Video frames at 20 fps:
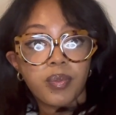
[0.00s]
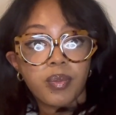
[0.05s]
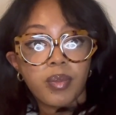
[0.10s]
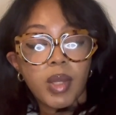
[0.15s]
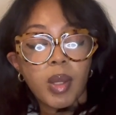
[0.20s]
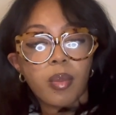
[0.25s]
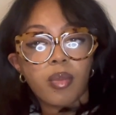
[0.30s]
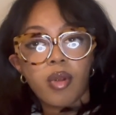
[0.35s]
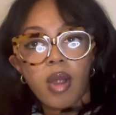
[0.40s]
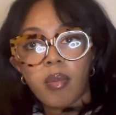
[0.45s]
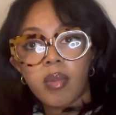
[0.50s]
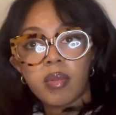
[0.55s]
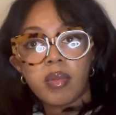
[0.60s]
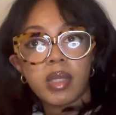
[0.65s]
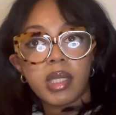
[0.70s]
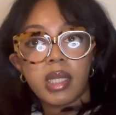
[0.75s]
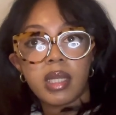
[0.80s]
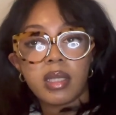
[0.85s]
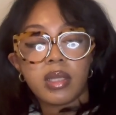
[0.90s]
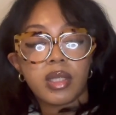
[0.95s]

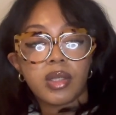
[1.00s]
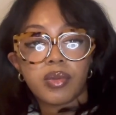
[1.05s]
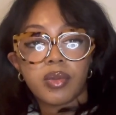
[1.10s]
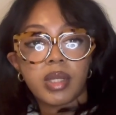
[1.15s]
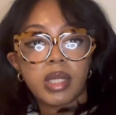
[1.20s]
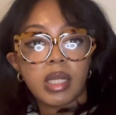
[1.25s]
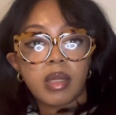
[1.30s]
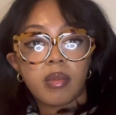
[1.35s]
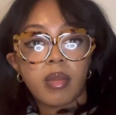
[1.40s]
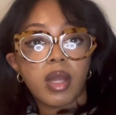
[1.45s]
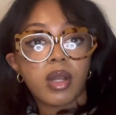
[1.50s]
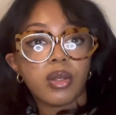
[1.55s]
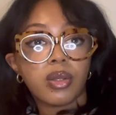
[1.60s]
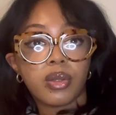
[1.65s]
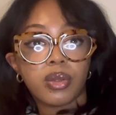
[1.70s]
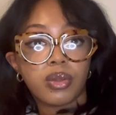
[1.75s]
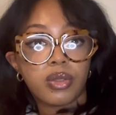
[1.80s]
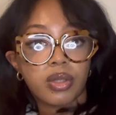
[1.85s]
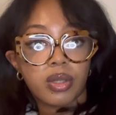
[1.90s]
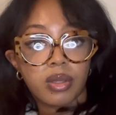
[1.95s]
probably isn't reading
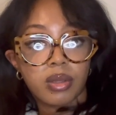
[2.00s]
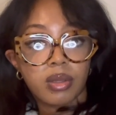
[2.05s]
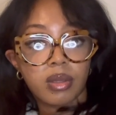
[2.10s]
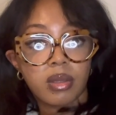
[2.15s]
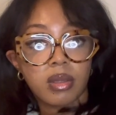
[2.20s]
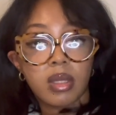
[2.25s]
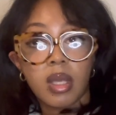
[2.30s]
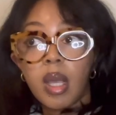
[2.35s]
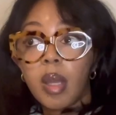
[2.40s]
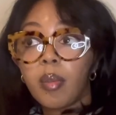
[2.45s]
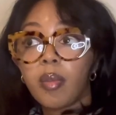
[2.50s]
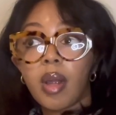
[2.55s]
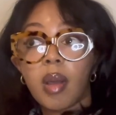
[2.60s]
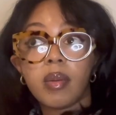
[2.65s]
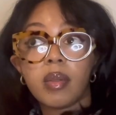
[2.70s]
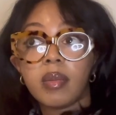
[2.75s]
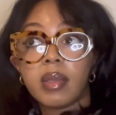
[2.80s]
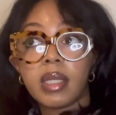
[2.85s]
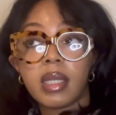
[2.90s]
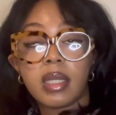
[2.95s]
medical journals,
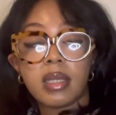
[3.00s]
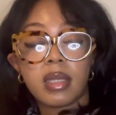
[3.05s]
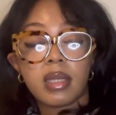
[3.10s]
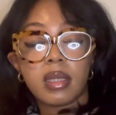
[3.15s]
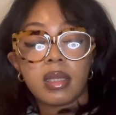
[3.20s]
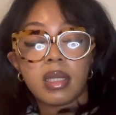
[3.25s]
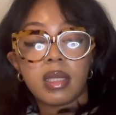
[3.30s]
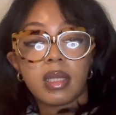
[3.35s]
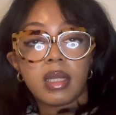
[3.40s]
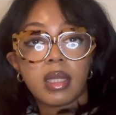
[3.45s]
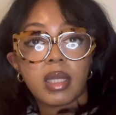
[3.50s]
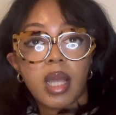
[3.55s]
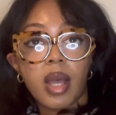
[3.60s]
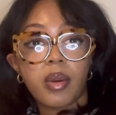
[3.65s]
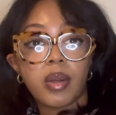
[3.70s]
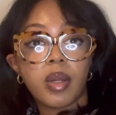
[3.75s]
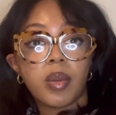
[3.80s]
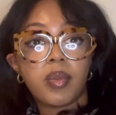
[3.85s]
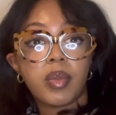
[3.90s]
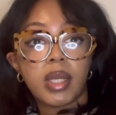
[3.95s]
probably isn't seeking
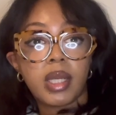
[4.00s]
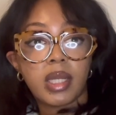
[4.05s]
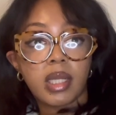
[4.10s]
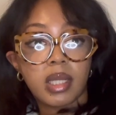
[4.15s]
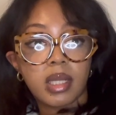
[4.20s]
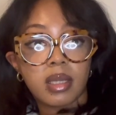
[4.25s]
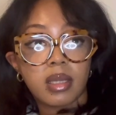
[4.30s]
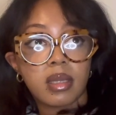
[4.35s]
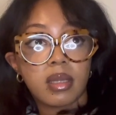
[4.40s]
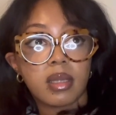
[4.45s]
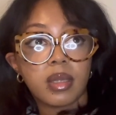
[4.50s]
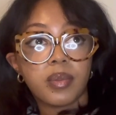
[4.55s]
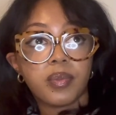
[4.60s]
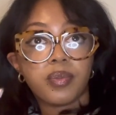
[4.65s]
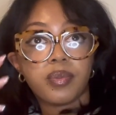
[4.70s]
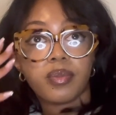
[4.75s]
out opinions